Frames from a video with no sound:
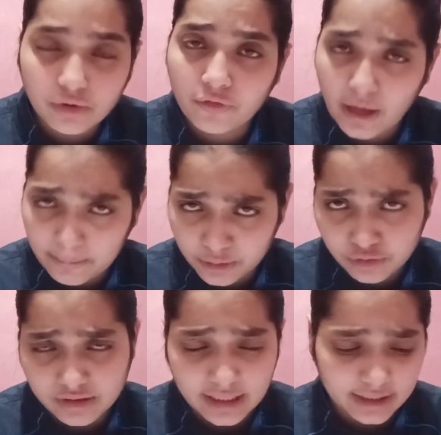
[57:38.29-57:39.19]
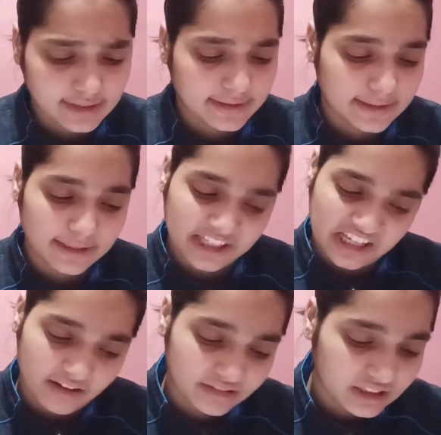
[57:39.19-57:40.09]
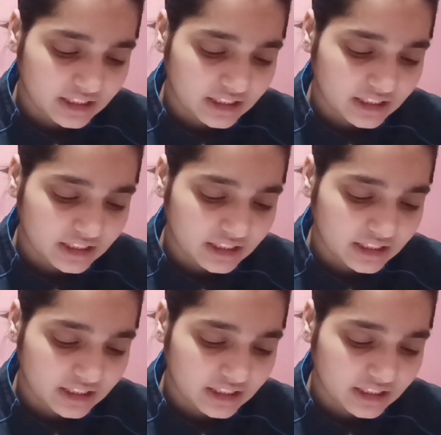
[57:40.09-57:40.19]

of amniocentesis, yeah,